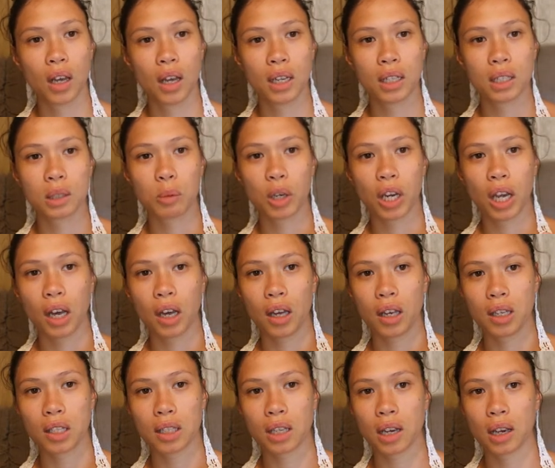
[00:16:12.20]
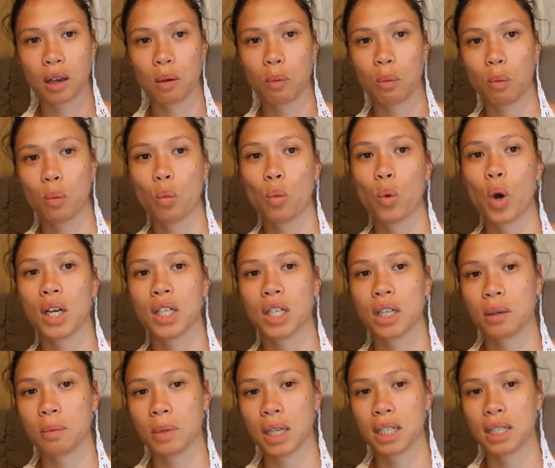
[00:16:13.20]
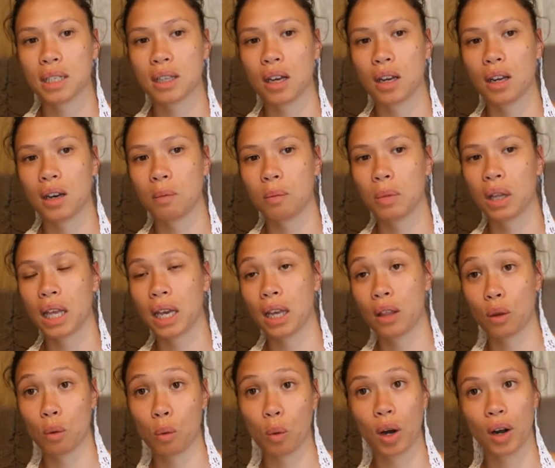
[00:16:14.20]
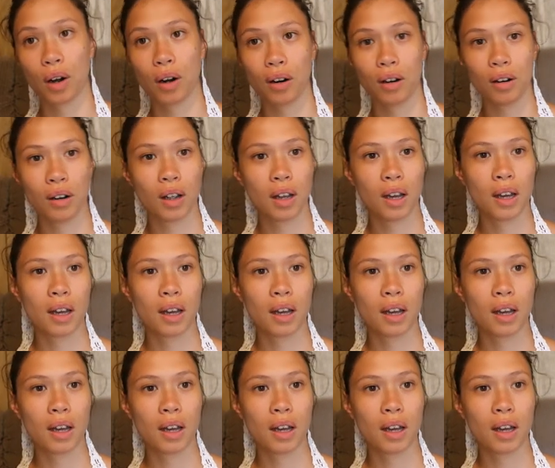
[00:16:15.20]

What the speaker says: it's because I am watching my son play in the water